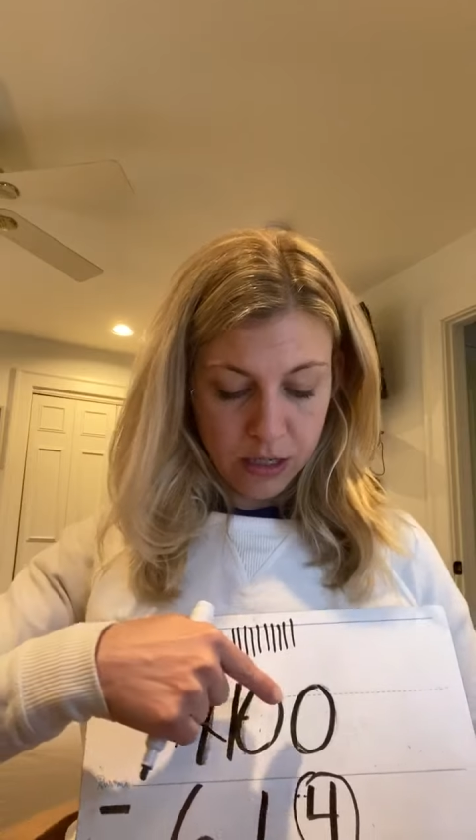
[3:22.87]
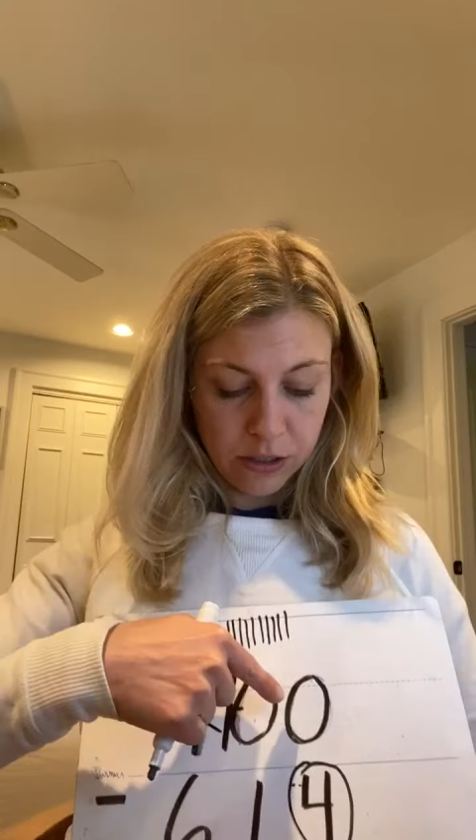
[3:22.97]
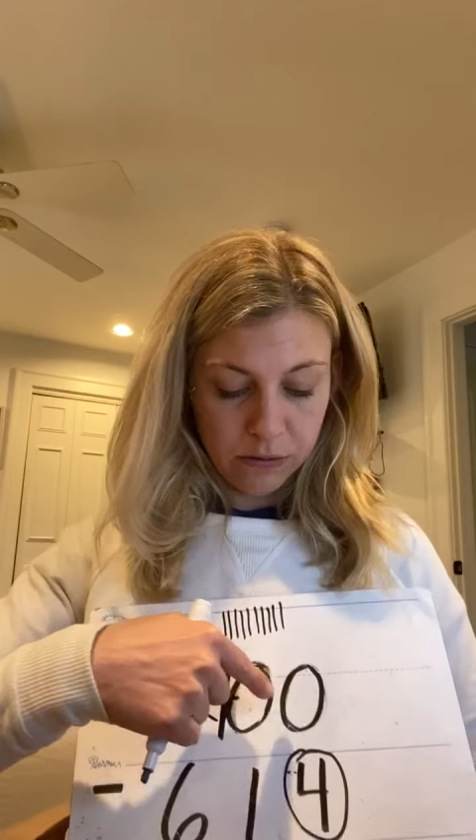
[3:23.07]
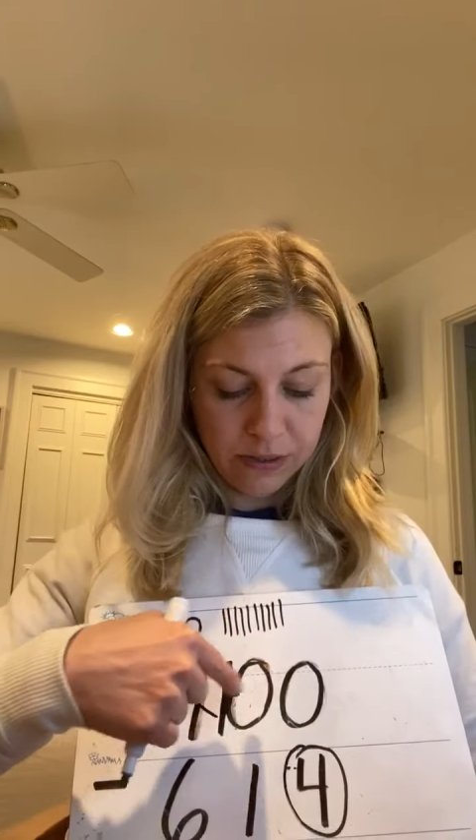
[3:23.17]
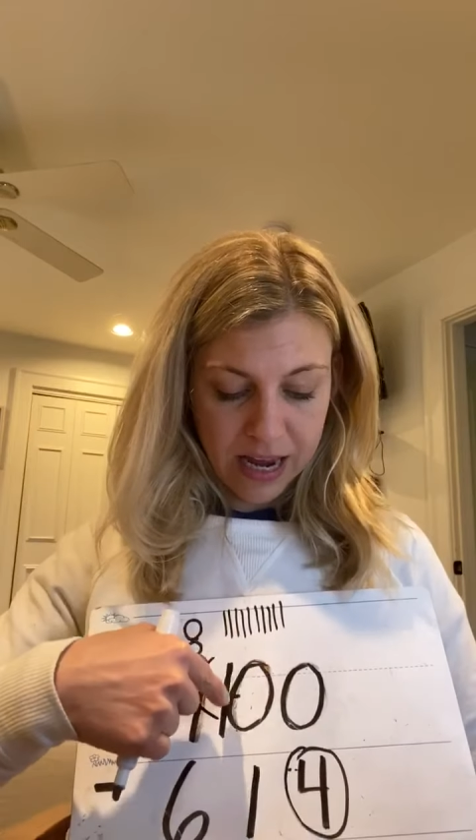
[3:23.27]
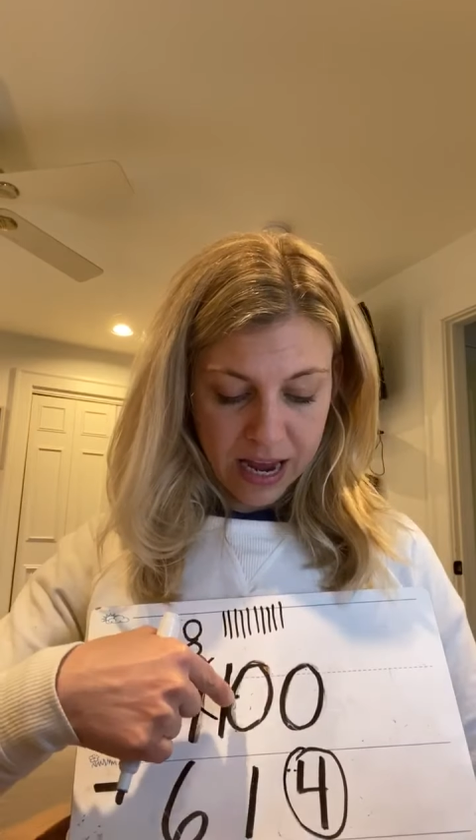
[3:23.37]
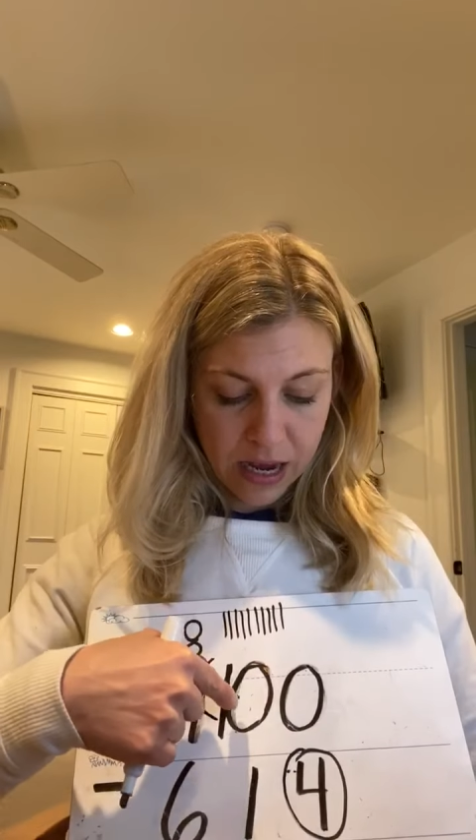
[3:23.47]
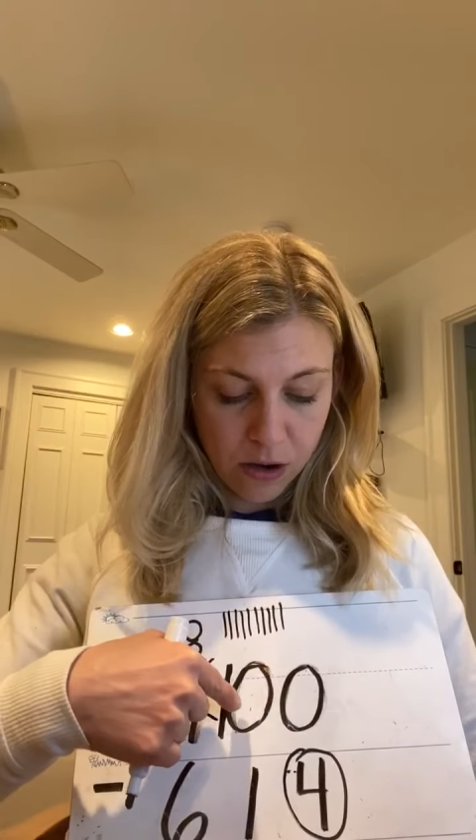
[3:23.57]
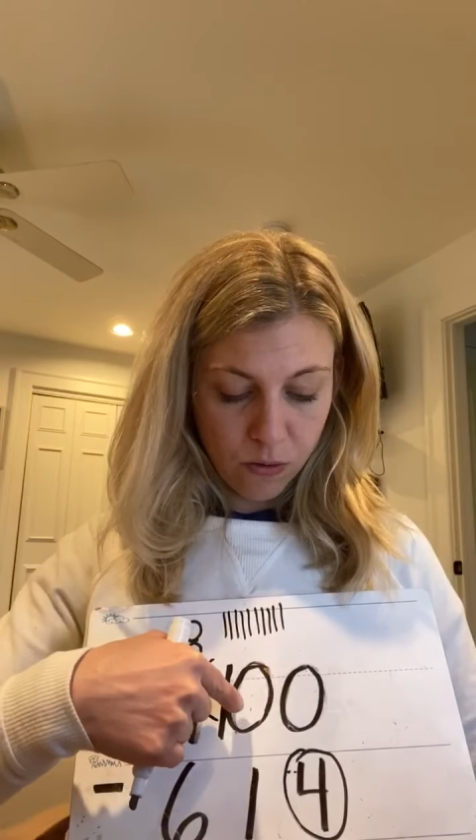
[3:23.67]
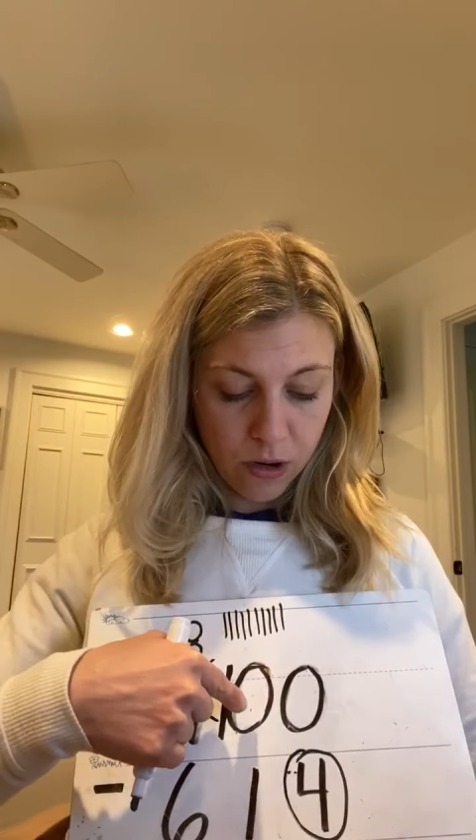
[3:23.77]
So
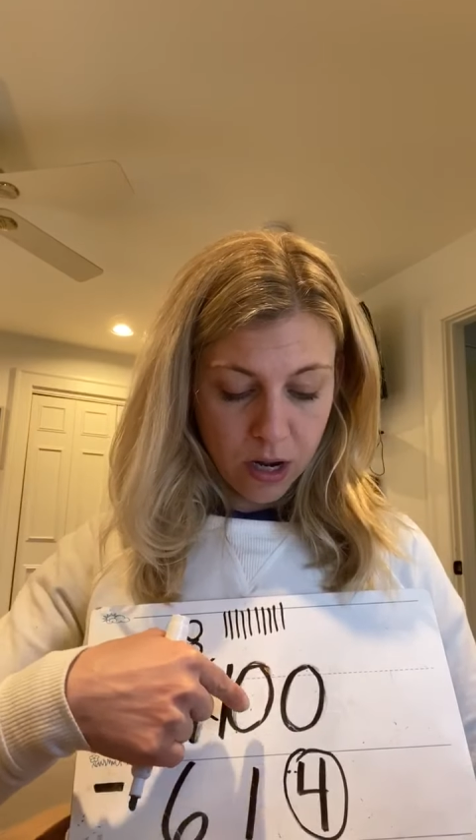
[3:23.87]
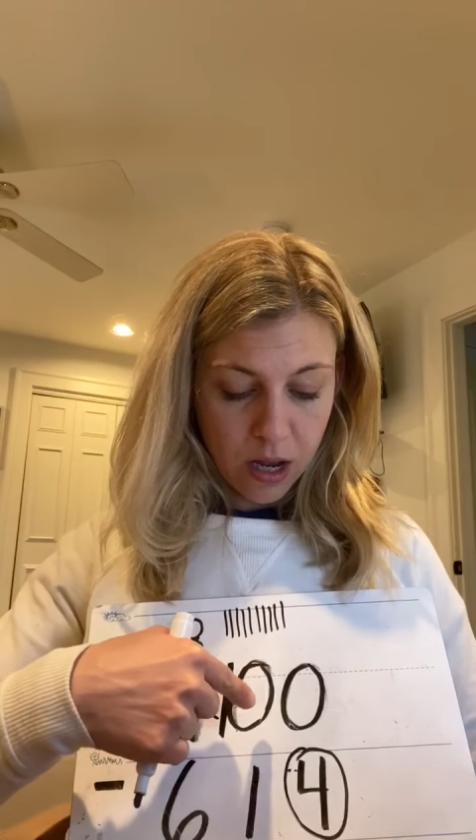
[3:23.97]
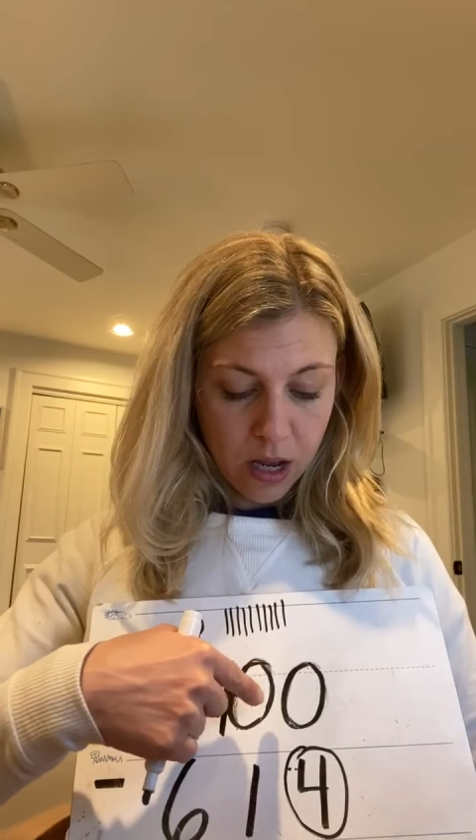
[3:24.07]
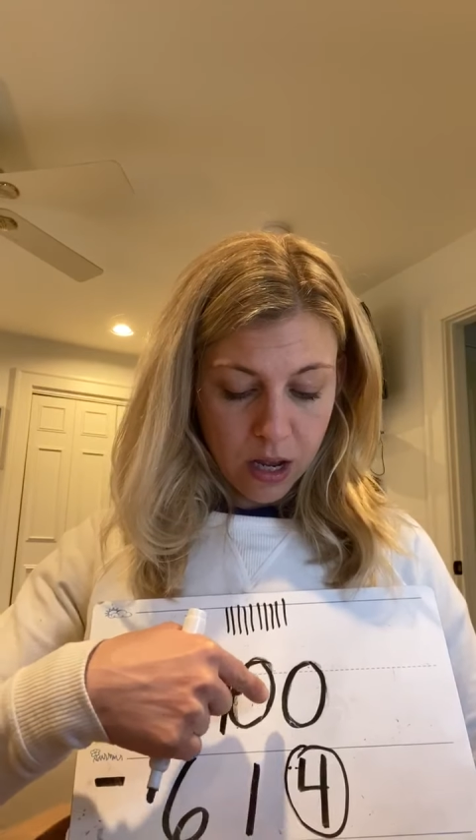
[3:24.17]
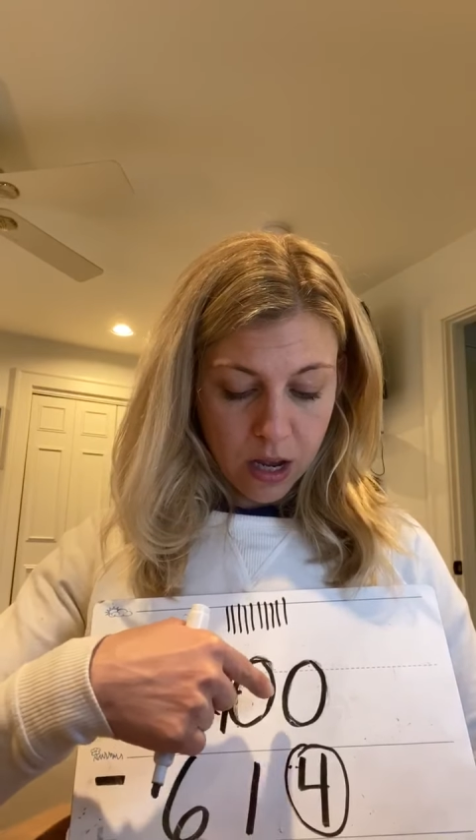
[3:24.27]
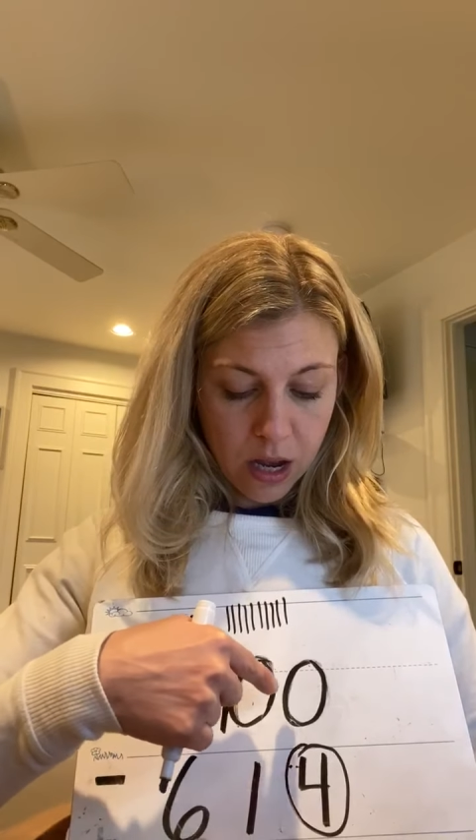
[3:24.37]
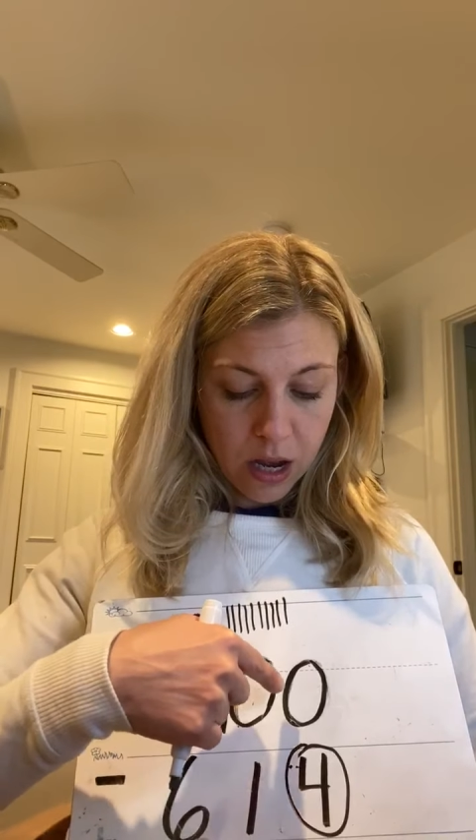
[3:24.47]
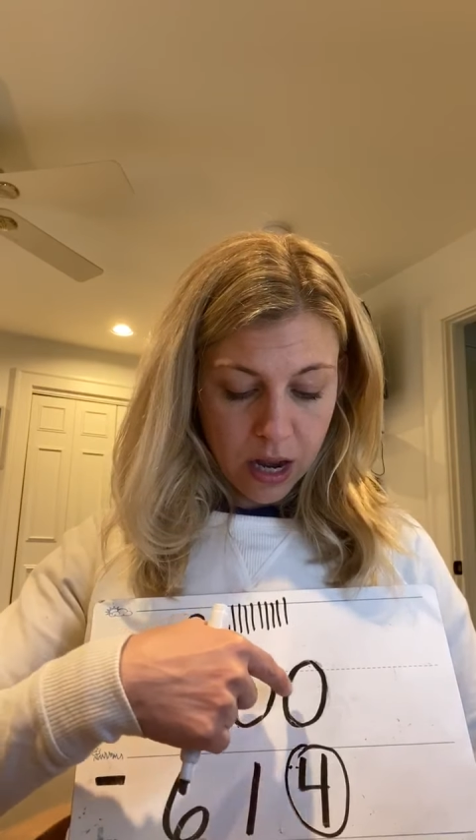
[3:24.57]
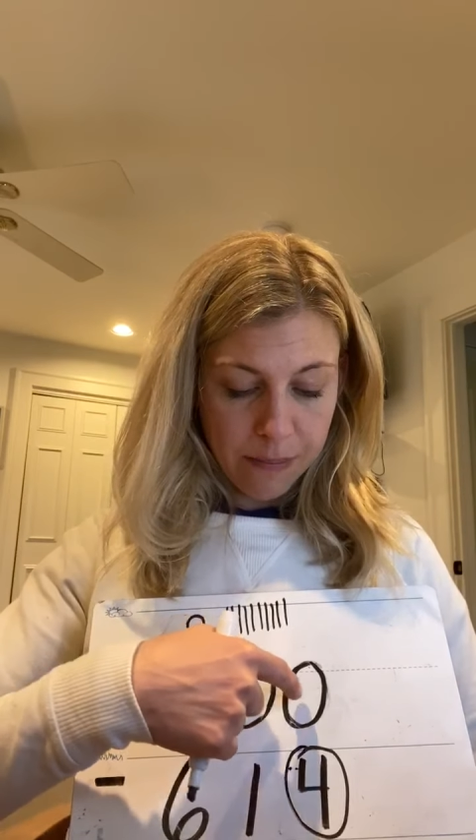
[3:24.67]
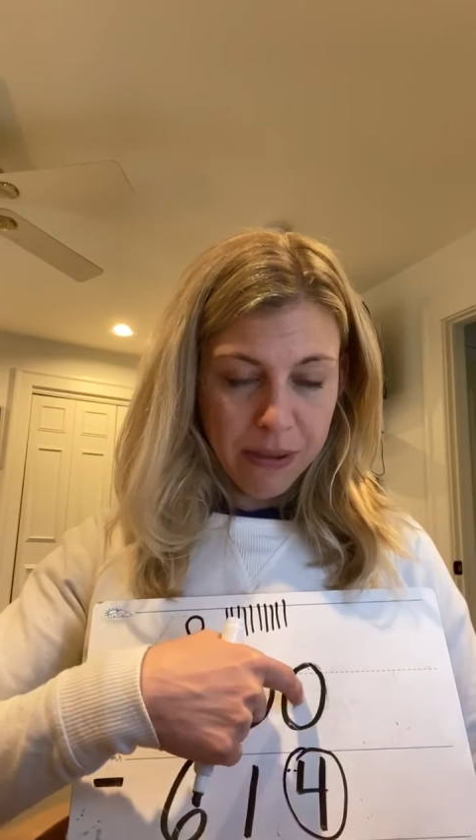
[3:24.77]
now I'm